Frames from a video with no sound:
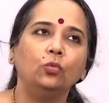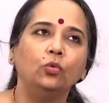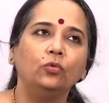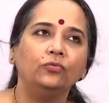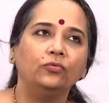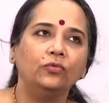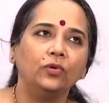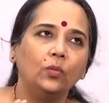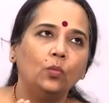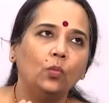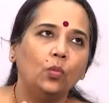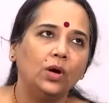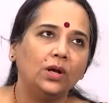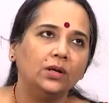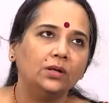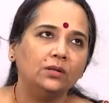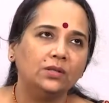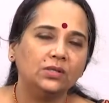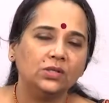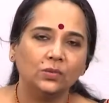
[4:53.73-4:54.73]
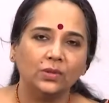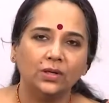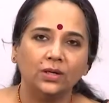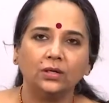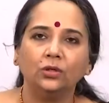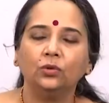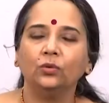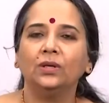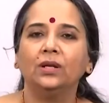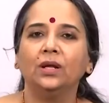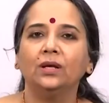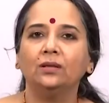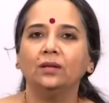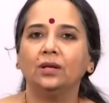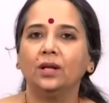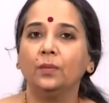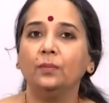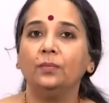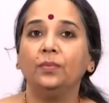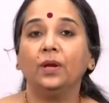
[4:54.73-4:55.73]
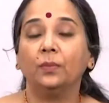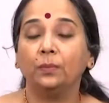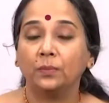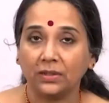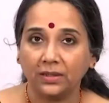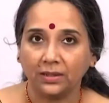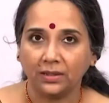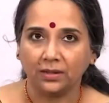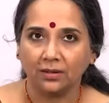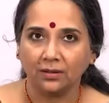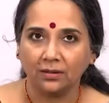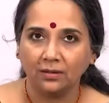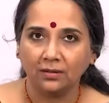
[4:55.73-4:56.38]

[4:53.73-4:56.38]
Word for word: move from one swara to another abruptly